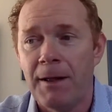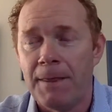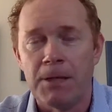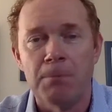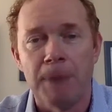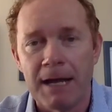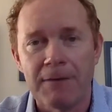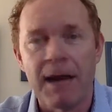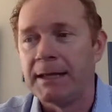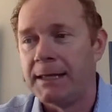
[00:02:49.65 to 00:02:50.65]
that you might
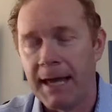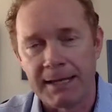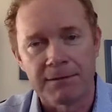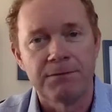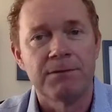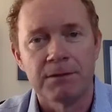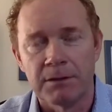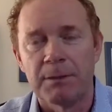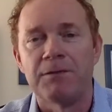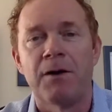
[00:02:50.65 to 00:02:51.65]
have gotten a yes a
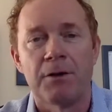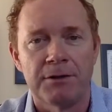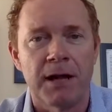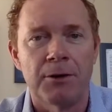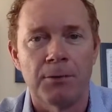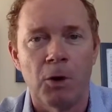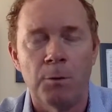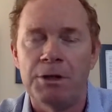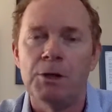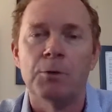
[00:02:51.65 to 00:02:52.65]
little bit farther down the
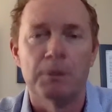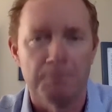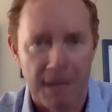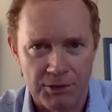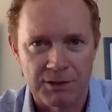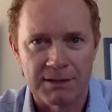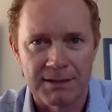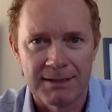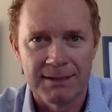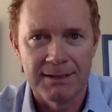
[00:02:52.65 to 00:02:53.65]
road, but you were impatient.